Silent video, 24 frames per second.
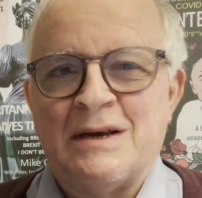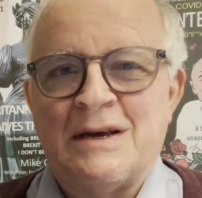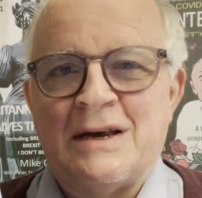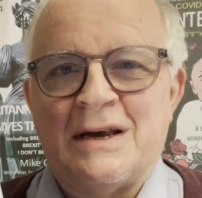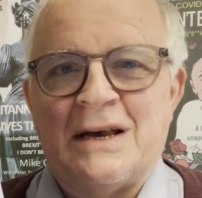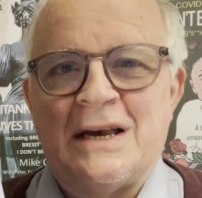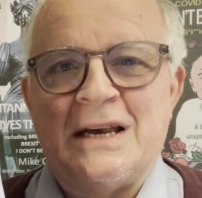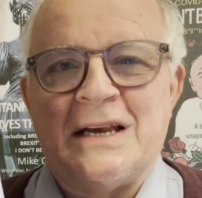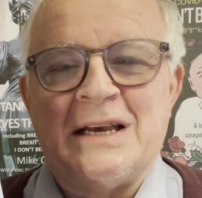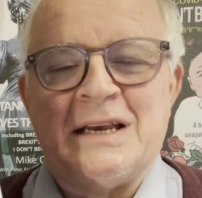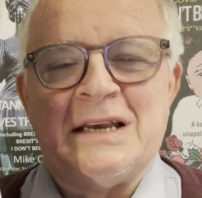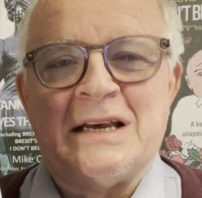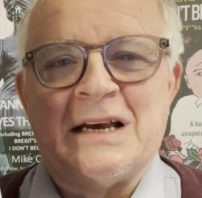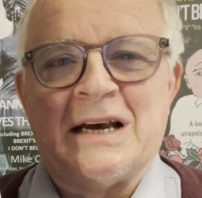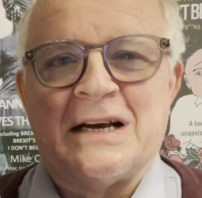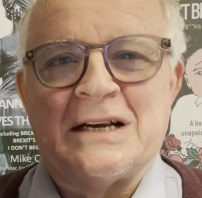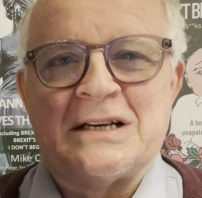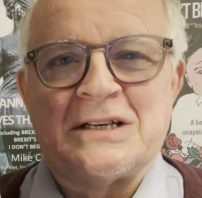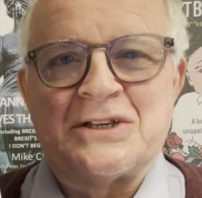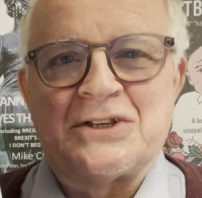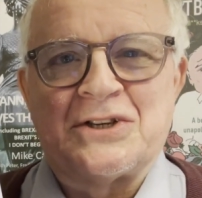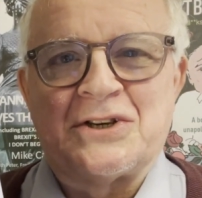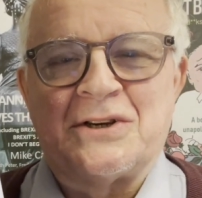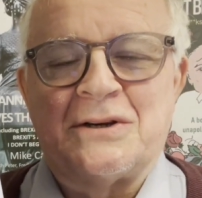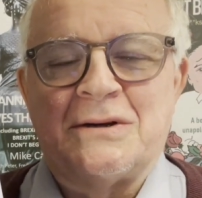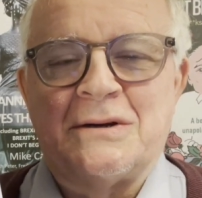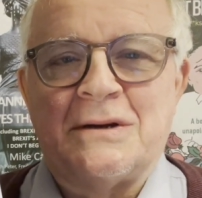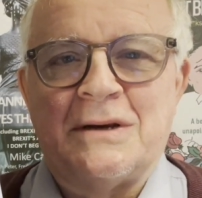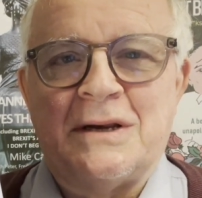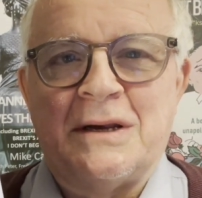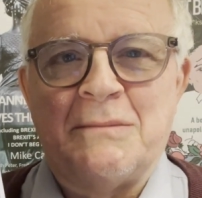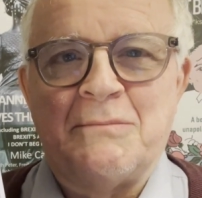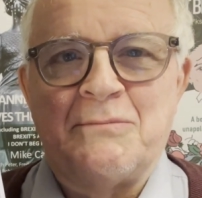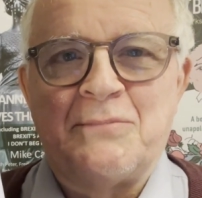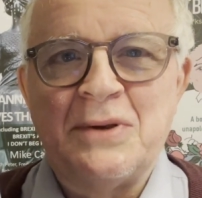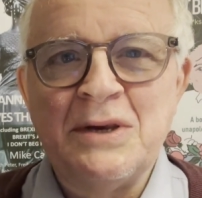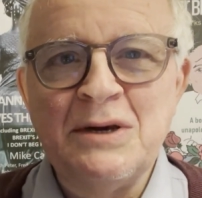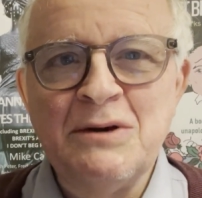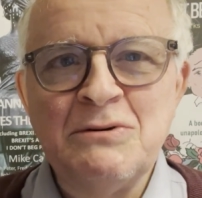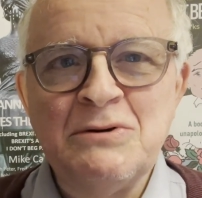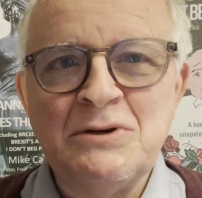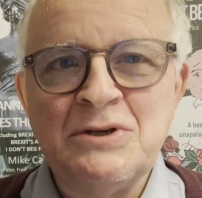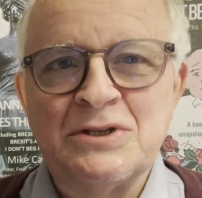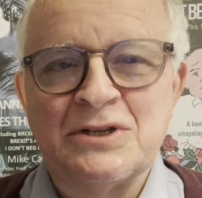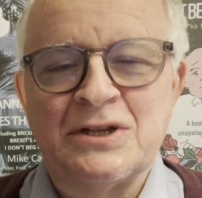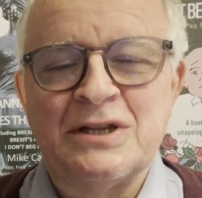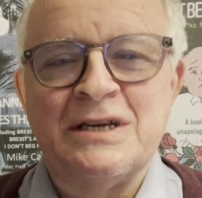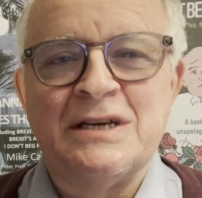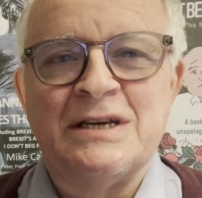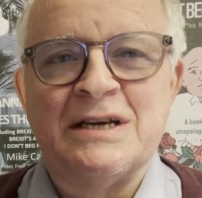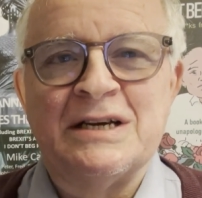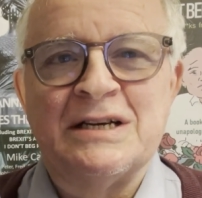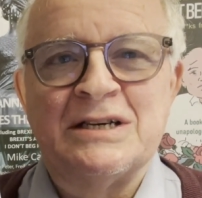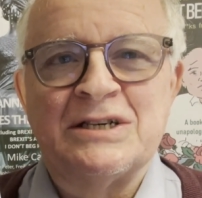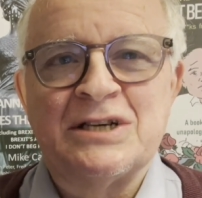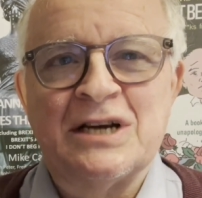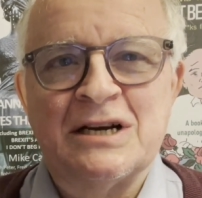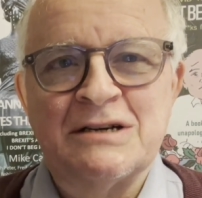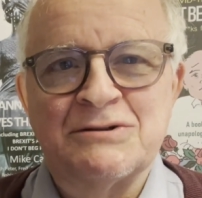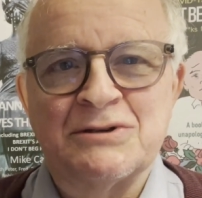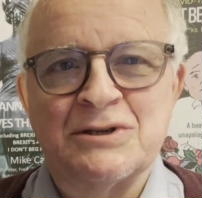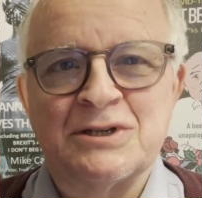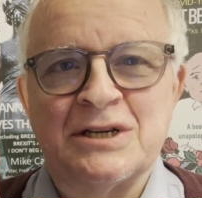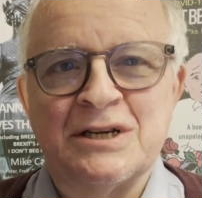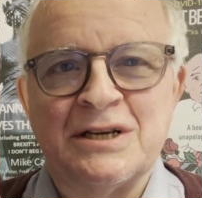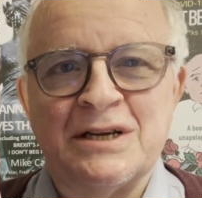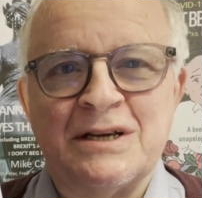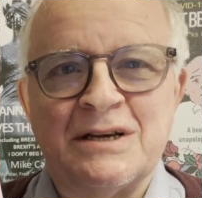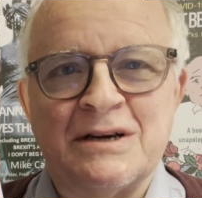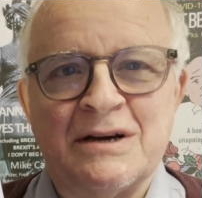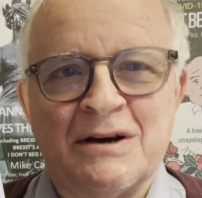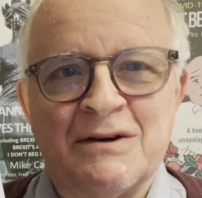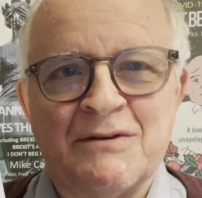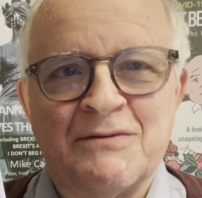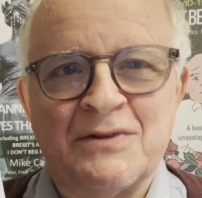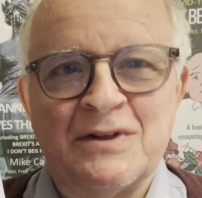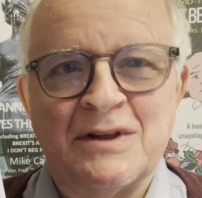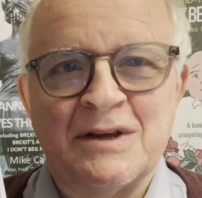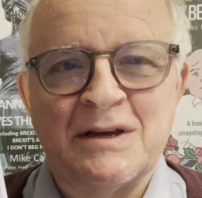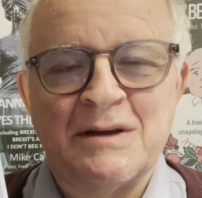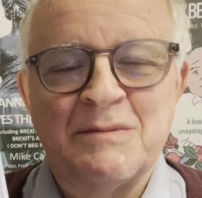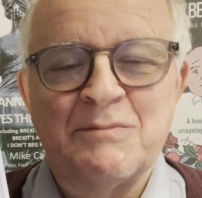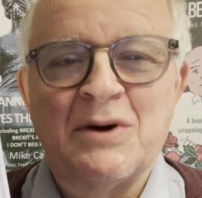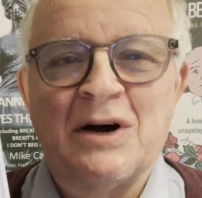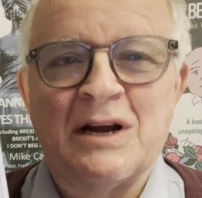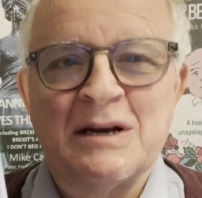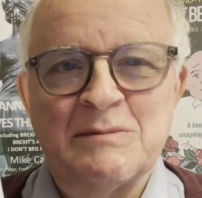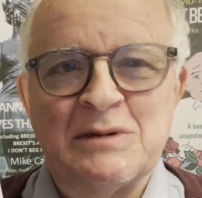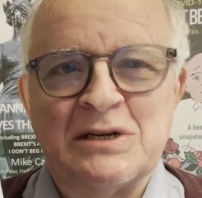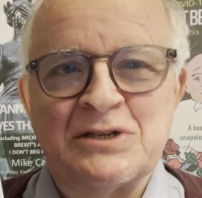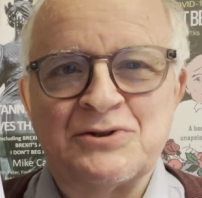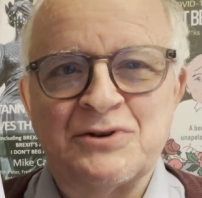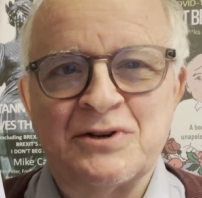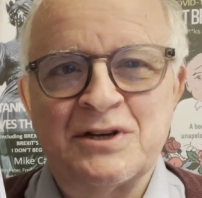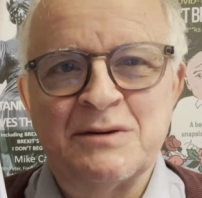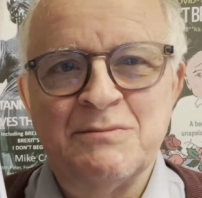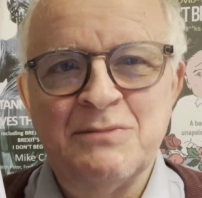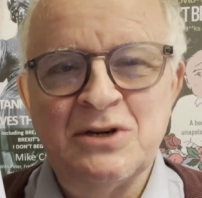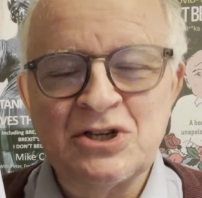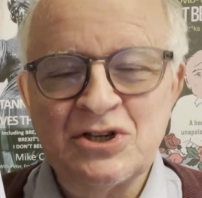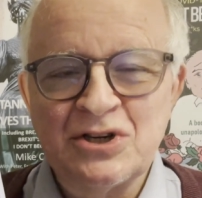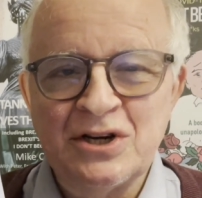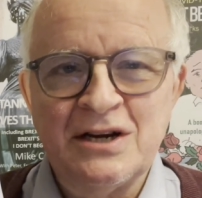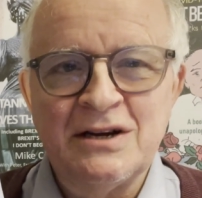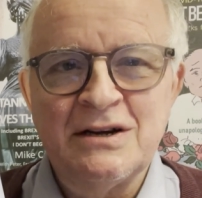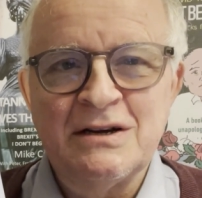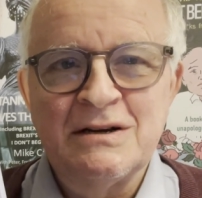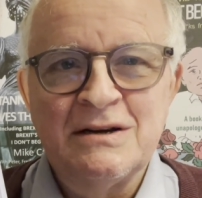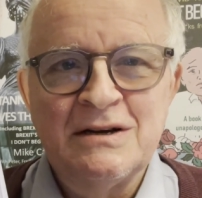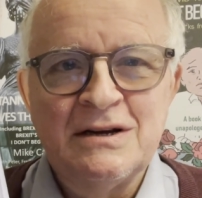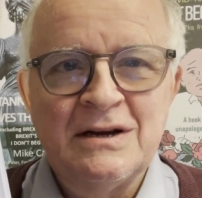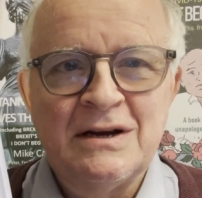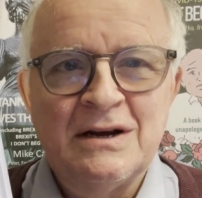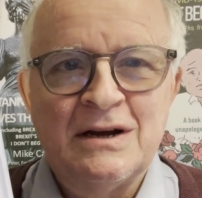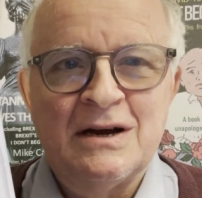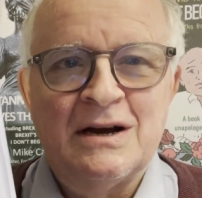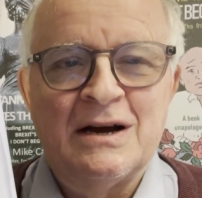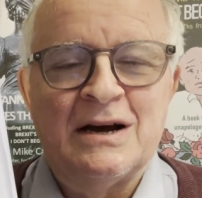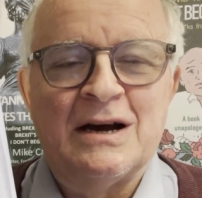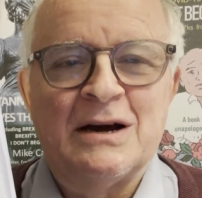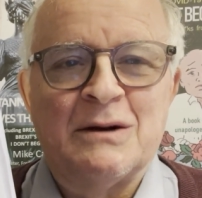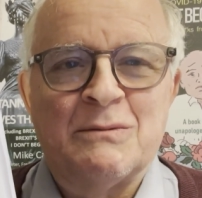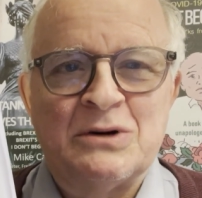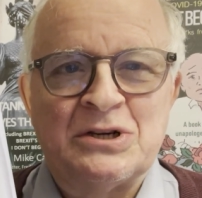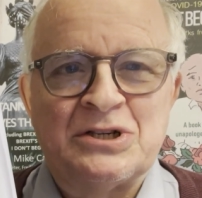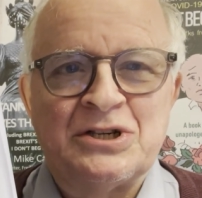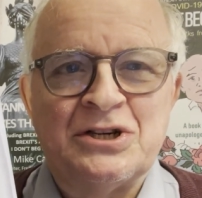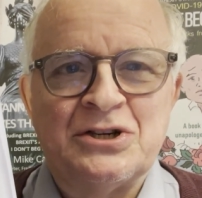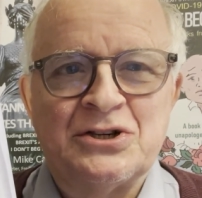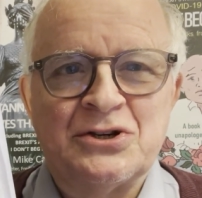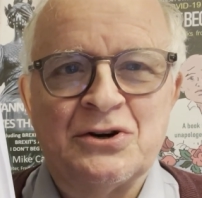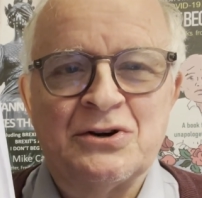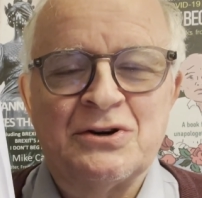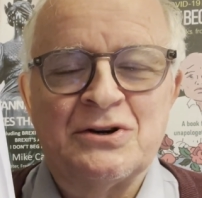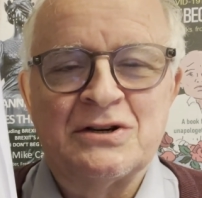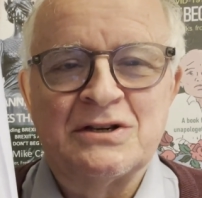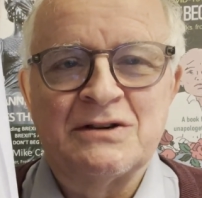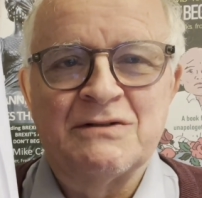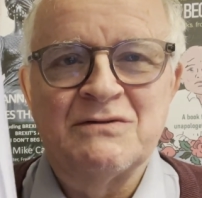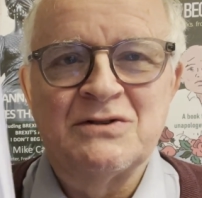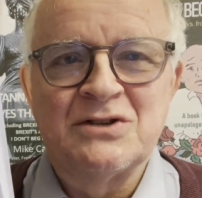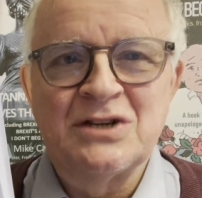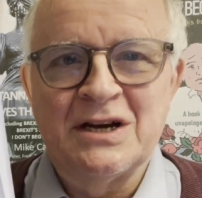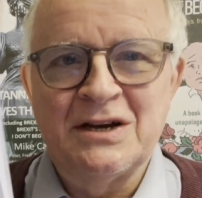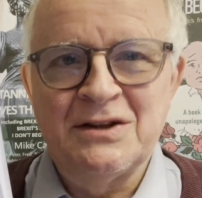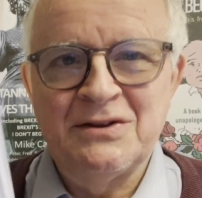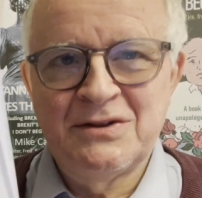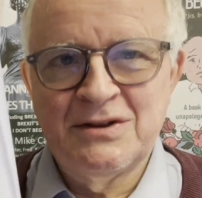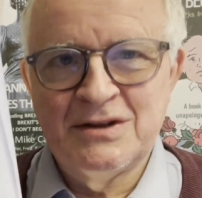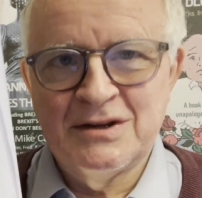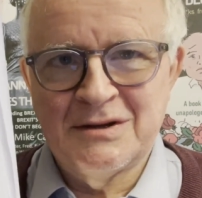He has impugned the integrity of the Parliamentary Commissioner, which he should not have done.